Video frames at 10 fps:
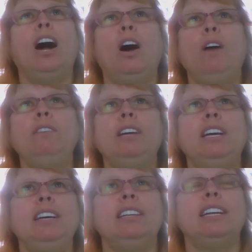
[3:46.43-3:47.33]

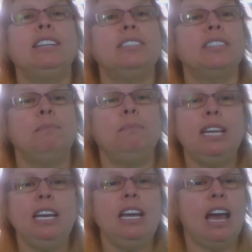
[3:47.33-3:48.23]
Only that there's a
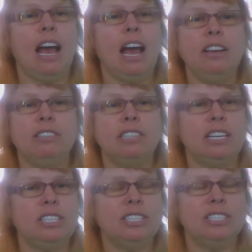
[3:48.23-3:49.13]
many
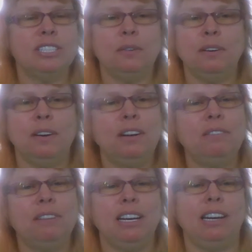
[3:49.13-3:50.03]
accusations going on
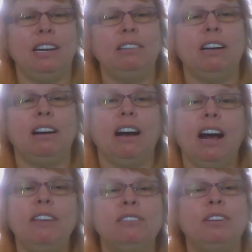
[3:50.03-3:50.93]
right now. Now,
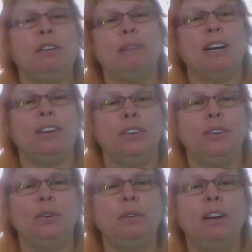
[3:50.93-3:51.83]
I don't know about
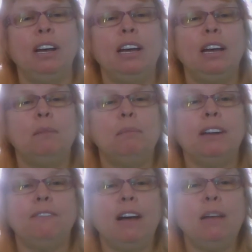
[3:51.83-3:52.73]
you, but
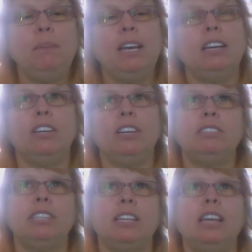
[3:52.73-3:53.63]
if I'm being
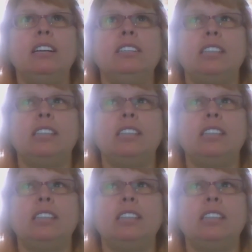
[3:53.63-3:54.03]
accused of things